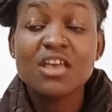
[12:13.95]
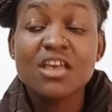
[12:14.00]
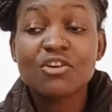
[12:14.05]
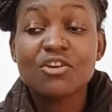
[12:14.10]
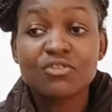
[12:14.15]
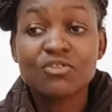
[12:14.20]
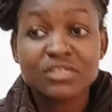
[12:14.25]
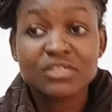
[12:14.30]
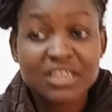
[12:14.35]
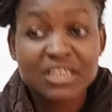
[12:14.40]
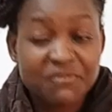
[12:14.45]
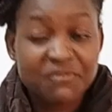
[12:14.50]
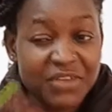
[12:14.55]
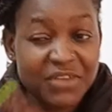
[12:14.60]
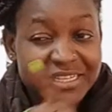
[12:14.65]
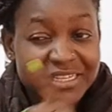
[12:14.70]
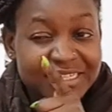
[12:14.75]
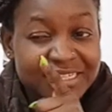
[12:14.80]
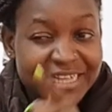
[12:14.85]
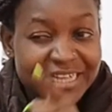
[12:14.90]
Because if I
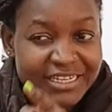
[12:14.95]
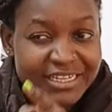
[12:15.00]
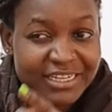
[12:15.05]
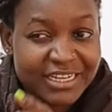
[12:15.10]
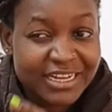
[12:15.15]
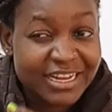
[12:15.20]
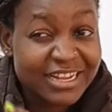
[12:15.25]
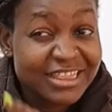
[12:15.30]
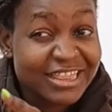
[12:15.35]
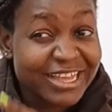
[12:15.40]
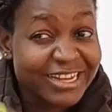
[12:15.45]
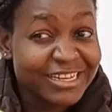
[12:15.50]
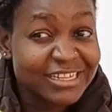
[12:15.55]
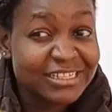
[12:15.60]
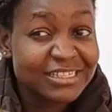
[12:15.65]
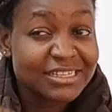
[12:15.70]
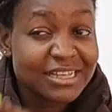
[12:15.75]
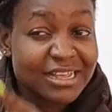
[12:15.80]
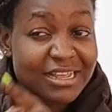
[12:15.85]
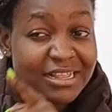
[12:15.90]
started, and that
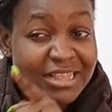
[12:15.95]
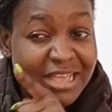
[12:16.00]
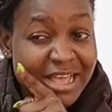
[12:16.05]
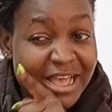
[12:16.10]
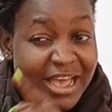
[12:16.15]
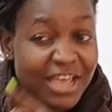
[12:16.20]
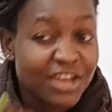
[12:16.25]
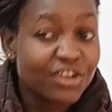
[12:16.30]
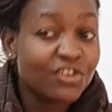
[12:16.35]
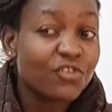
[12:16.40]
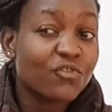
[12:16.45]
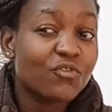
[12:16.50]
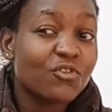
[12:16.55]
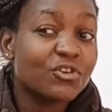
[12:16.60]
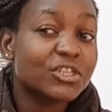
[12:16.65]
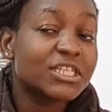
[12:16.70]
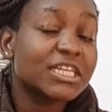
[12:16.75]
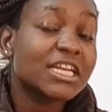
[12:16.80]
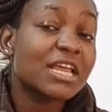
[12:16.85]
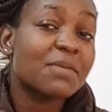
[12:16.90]
is the kind of
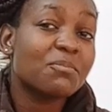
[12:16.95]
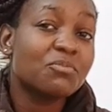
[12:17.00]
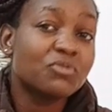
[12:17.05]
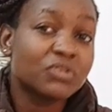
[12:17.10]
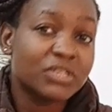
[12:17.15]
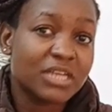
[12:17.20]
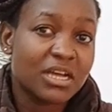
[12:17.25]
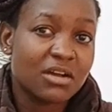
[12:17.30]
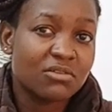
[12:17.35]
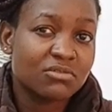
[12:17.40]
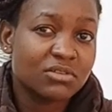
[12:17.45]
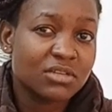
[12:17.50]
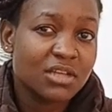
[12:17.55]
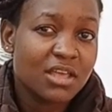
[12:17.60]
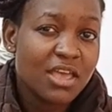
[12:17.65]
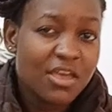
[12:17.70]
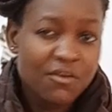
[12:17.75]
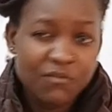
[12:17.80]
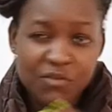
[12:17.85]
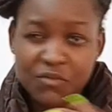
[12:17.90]
content I put out,
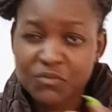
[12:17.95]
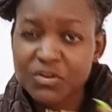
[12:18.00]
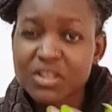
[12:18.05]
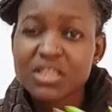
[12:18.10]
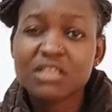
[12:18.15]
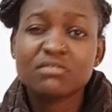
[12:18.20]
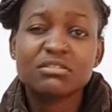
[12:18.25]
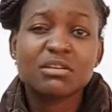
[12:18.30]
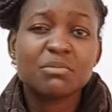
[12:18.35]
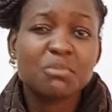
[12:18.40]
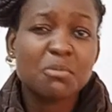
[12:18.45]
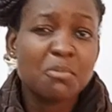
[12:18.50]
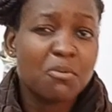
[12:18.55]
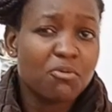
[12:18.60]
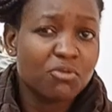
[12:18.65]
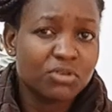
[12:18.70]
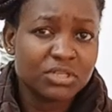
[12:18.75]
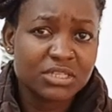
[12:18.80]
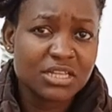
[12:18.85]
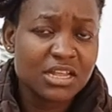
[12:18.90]
15,000 people
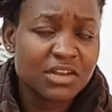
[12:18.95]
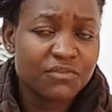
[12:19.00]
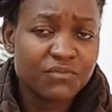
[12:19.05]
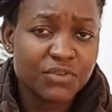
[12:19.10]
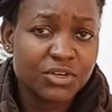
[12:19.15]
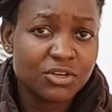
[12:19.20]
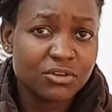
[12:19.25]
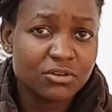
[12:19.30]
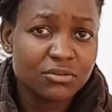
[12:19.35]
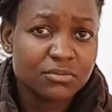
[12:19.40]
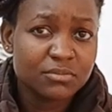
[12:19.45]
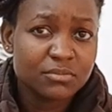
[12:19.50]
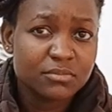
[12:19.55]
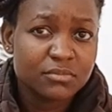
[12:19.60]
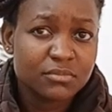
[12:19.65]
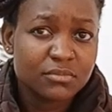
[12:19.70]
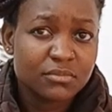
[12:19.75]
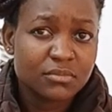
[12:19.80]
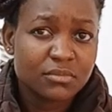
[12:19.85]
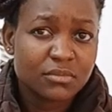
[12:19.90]
watched that video,
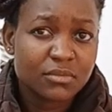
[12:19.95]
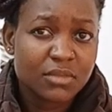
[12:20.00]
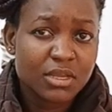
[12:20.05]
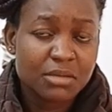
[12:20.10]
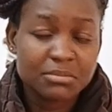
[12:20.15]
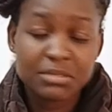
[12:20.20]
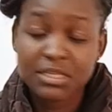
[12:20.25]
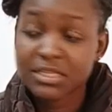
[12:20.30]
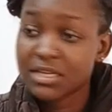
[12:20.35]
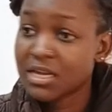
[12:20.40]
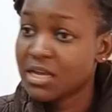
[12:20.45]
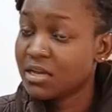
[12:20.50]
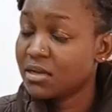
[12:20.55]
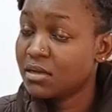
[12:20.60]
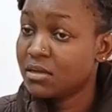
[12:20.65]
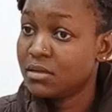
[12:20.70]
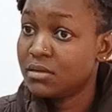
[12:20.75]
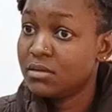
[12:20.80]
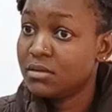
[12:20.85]
I'm just like,